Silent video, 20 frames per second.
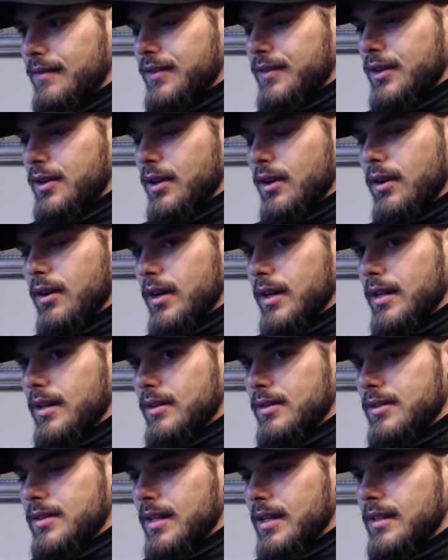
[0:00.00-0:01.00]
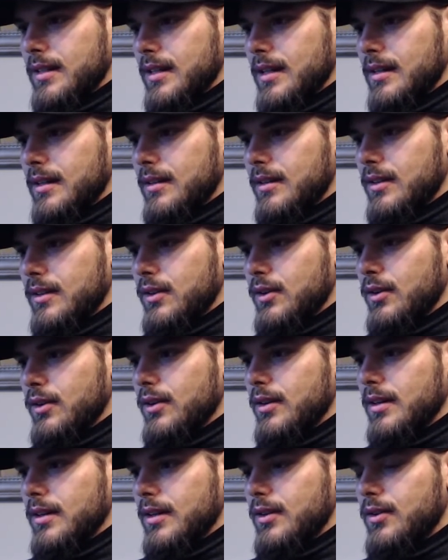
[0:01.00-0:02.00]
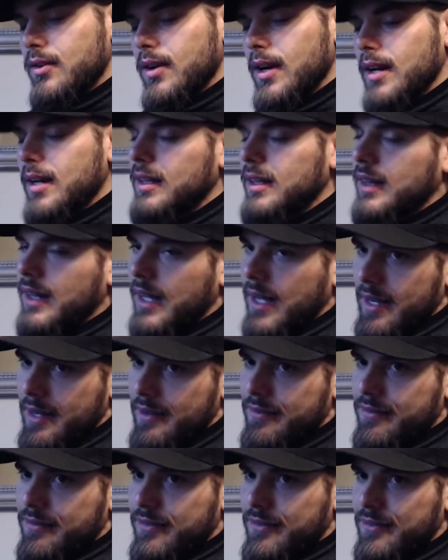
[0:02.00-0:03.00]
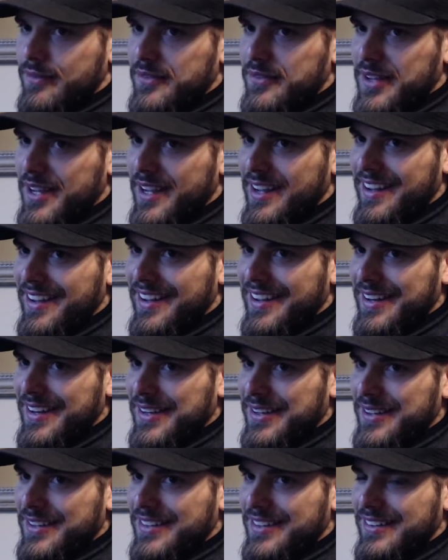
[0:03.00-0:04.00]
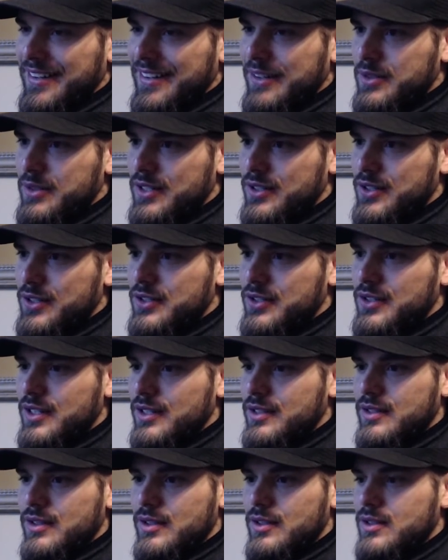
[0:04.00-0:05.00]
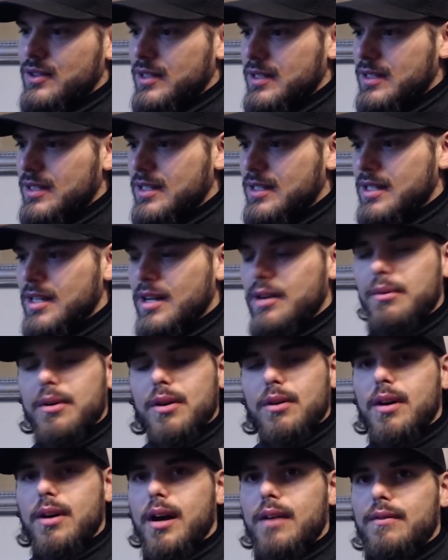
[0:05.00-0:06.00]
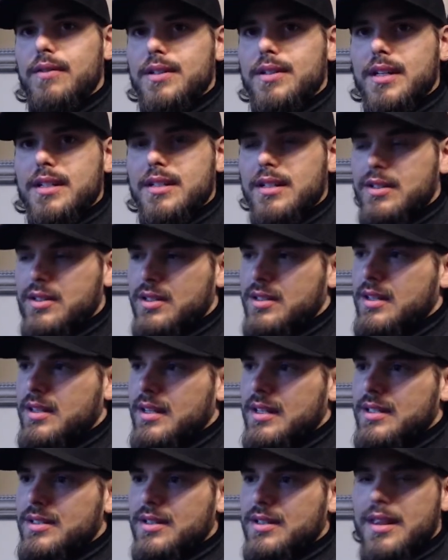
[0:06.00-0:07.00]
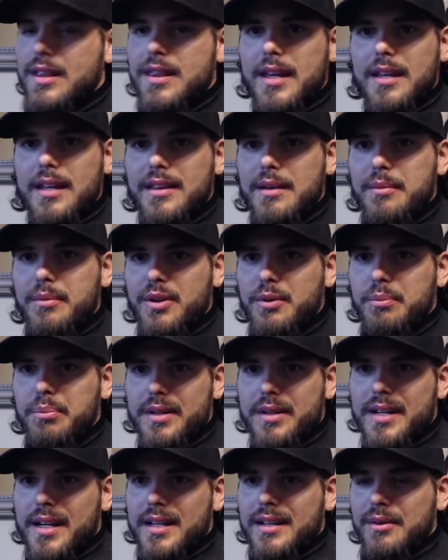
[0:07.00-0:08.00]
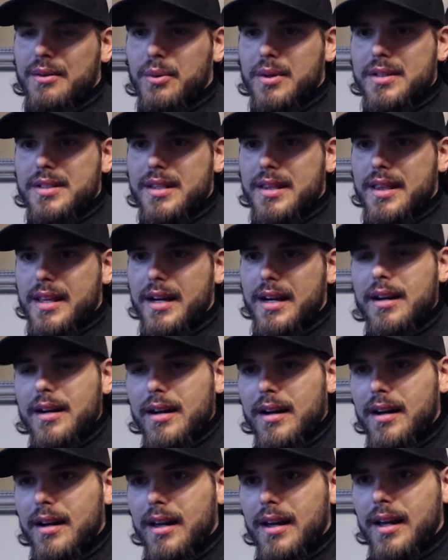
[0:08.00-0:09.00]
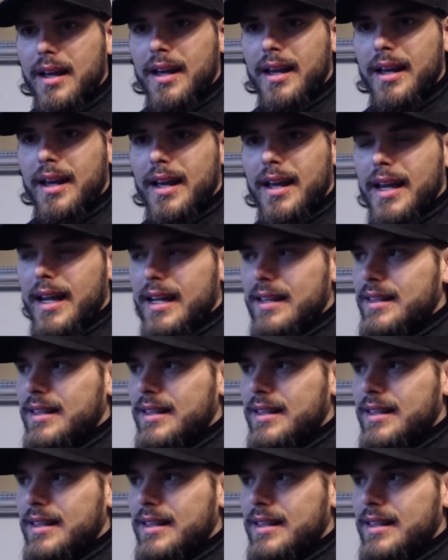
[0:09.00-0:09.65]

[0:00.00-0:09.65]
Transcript: you don't know how to use that thing, you're gonna create a life." And there's just zero conversation. It's the thing that you pretended wasn't there, and